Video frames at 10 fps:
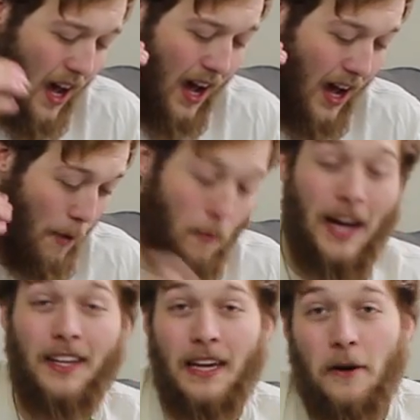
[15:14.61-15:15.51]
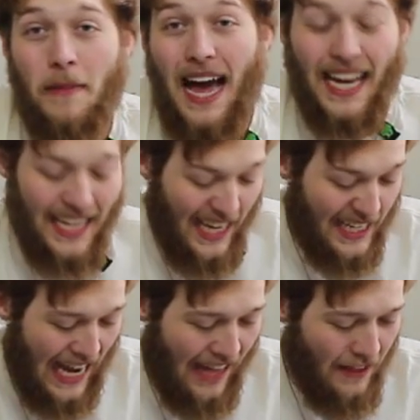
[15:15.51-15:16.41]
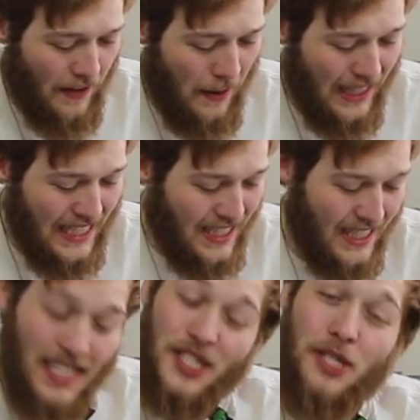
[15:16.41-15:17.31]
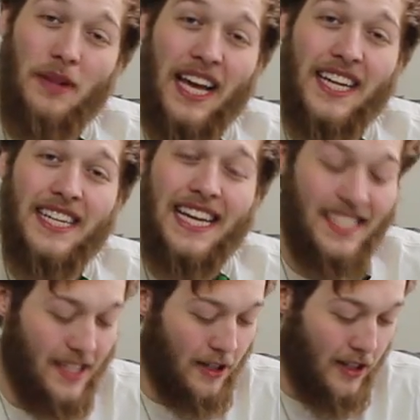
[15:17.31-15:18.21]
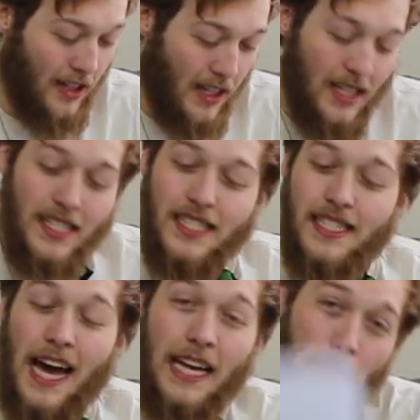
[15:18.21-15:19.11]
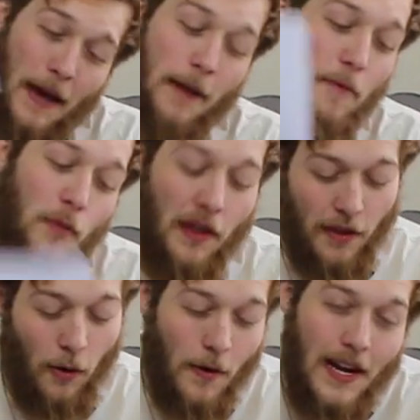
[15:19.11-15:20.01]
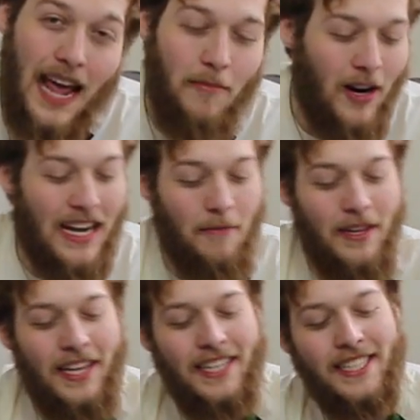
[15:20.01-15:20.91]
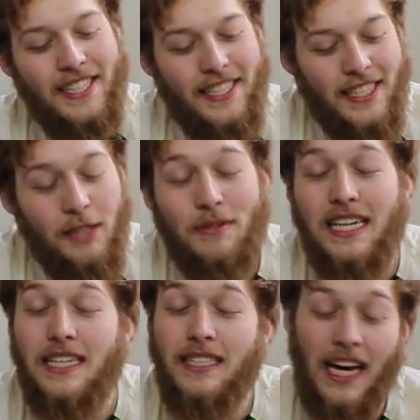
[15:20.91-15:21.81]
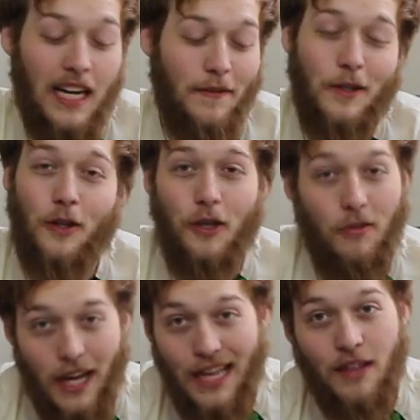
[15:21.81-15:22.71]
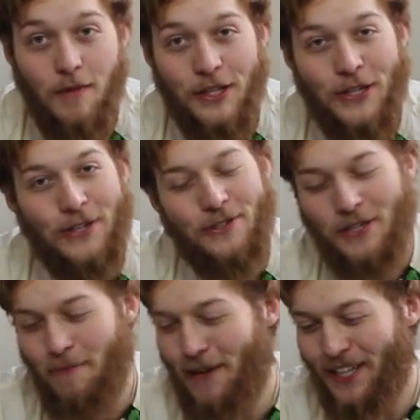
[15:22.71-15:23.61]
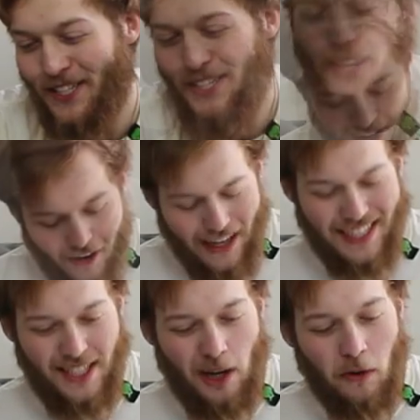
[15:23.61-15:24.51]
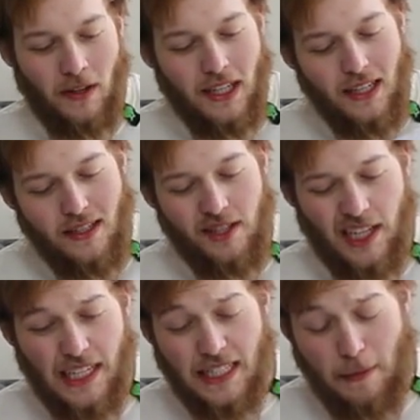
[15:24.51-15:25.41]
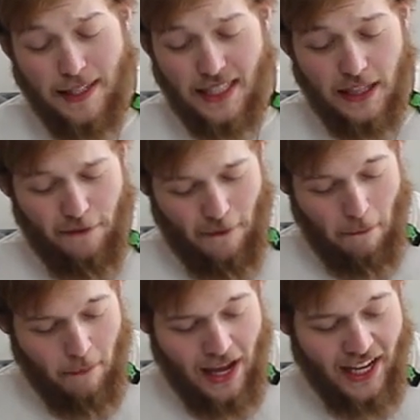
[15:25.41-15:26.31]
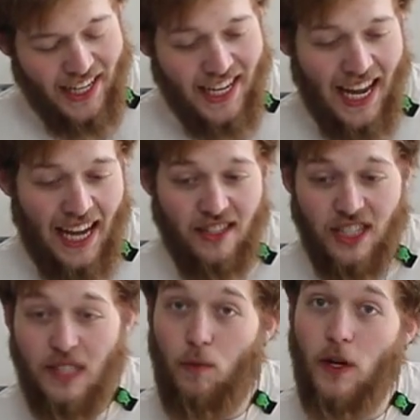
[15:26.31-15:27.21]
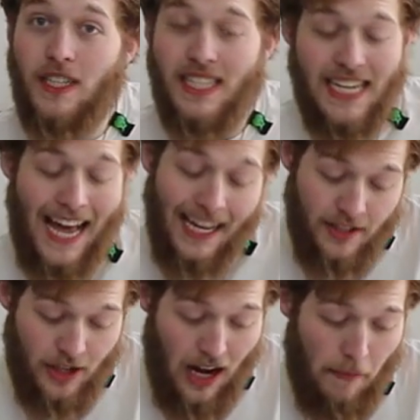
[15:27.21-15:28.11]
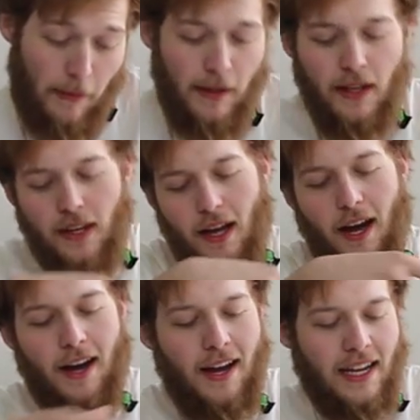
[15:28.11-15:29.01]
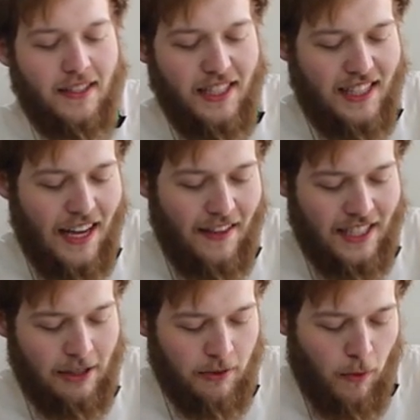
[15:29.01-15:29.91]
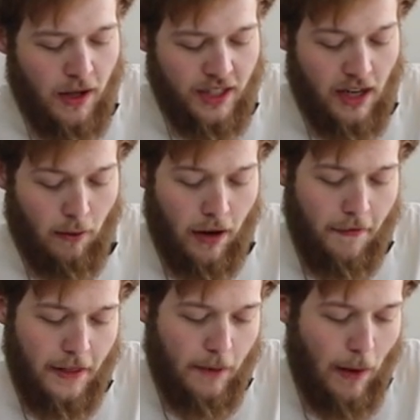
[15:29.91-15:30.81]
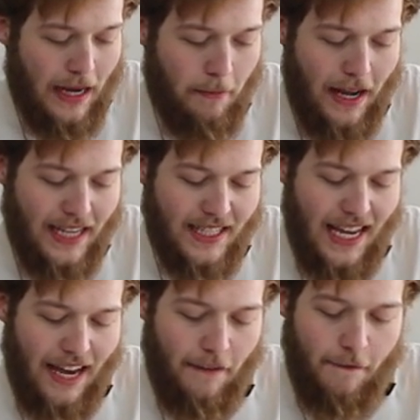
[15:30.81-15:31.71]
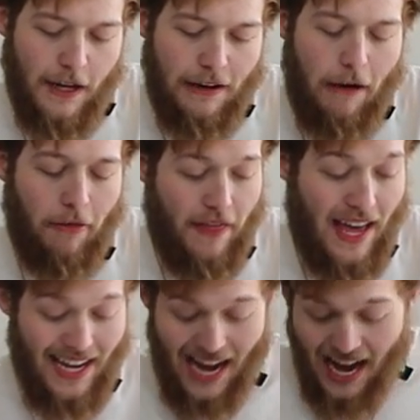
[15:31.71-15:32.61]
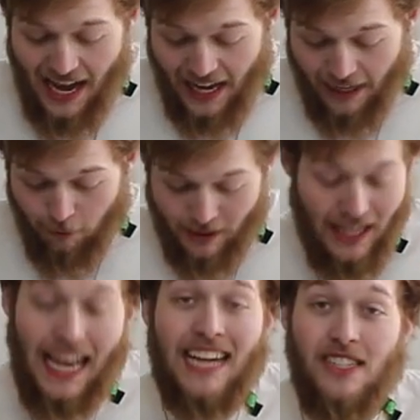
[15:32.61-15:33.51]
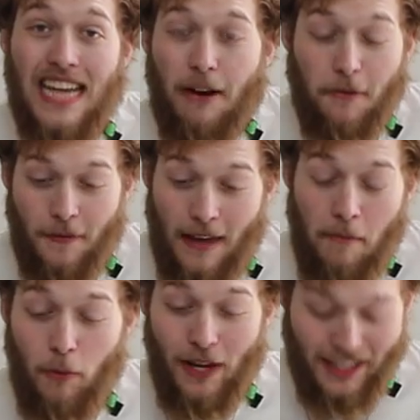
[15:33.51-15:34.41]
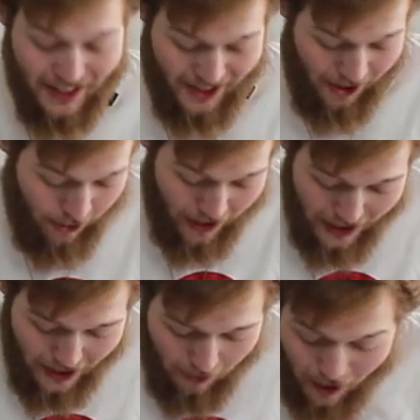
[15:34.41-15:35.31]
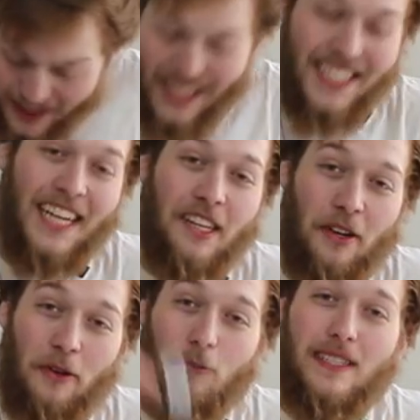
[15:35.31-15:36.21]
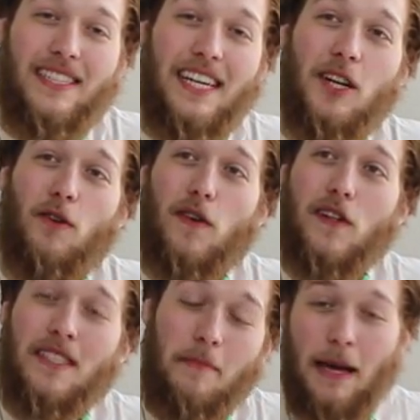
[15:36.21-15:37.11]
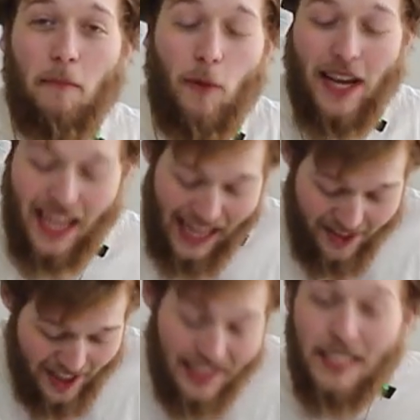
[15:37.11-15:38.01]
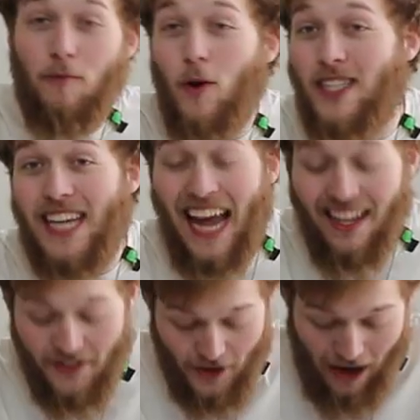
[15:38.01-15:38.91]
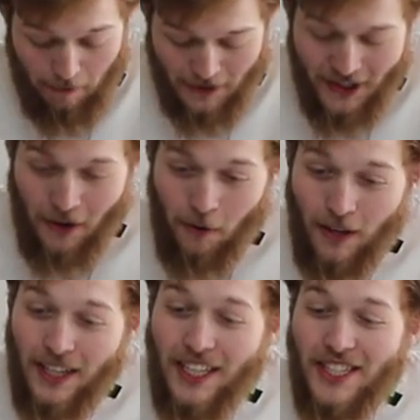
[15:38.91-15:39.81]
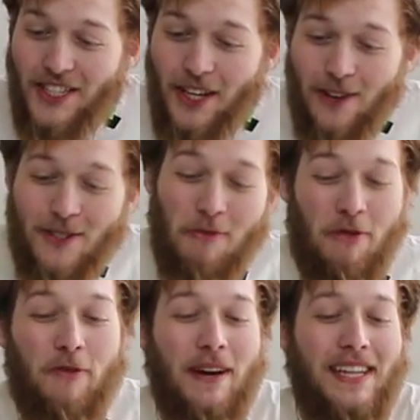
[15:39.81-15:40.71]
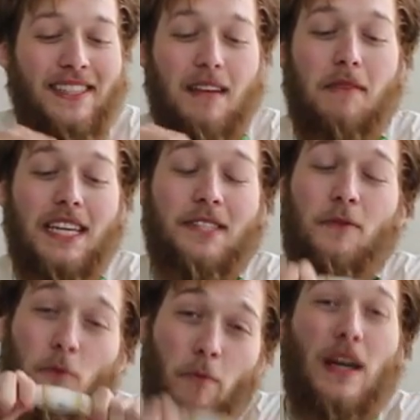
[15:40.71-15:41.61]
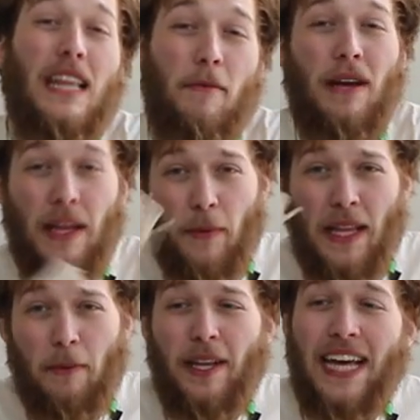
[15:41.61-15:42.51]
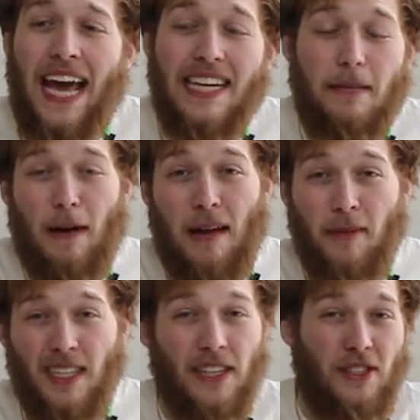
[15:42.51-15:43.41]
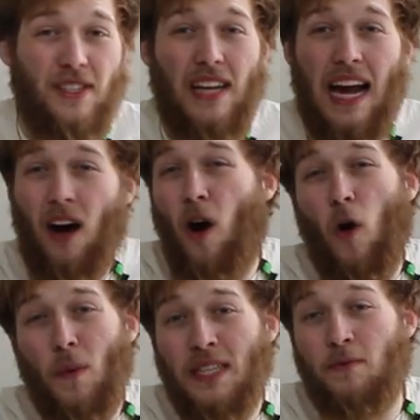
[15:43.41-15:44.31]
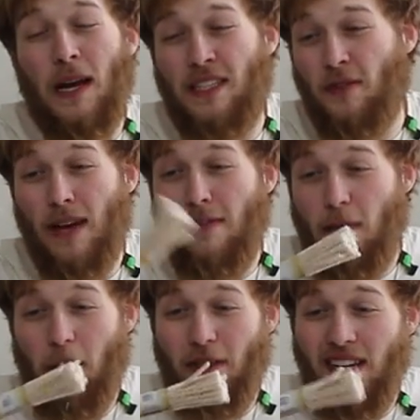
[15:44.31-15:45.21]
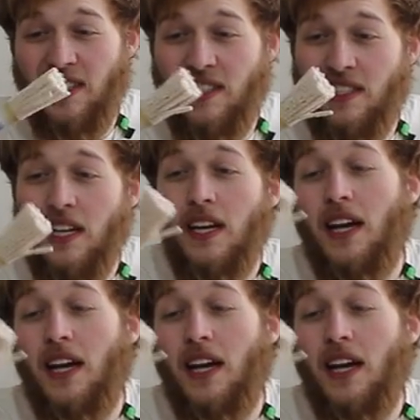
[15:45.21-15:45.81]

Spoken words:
write a letter back and at the very least send you like a nice little signed paper with your name on it, because you did kind of include like the return shipping. Okay, so Jenna is basically from Maine and she works in a head shop. And she said that she was watching one of the Wake and Bakes and figured out that I was like actually out of Hempwick. So what she decided to do was send over some Hempwick, and she actually works at a head shop. So she also threw in some of these really, really, really, really handy pipe cleaners. I always rant and rave about these.